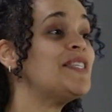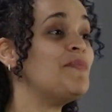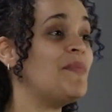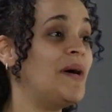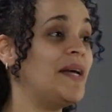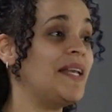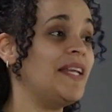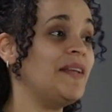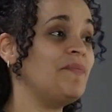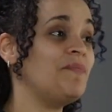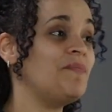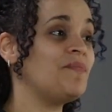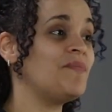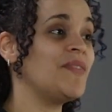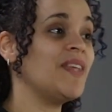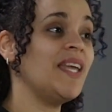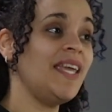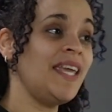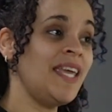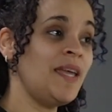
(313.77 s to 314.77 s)
money,
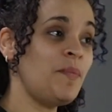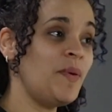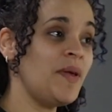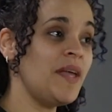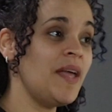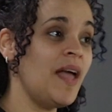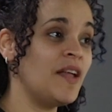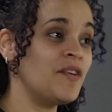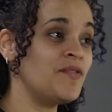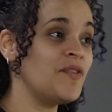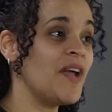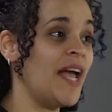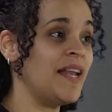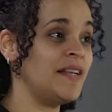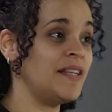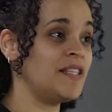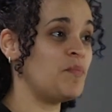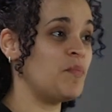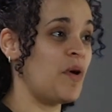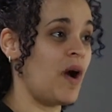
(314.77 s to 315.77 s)
EP Henry and
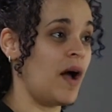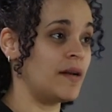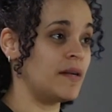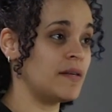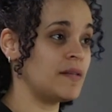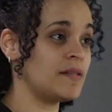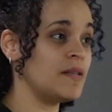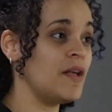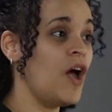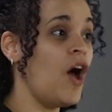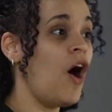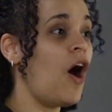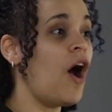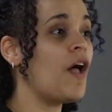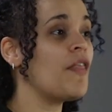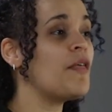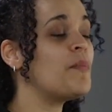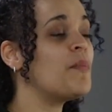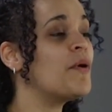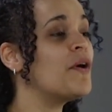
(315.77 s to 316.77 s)
its products are
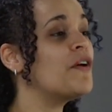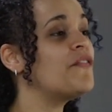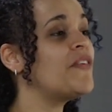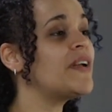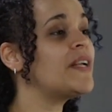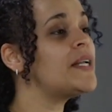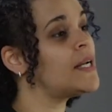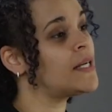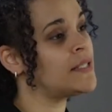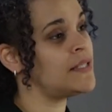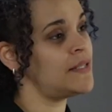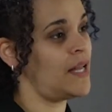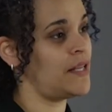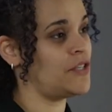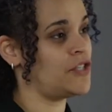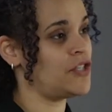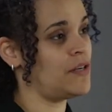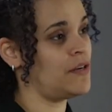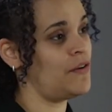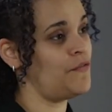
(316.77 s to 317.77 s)
the perfect
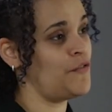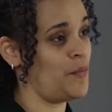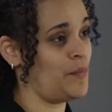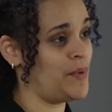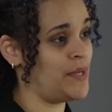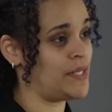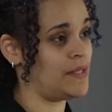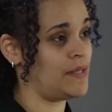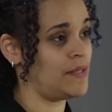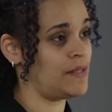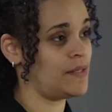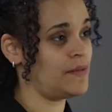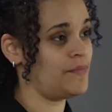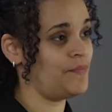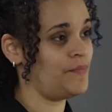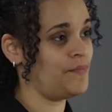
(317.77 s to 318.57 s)
extension of your business.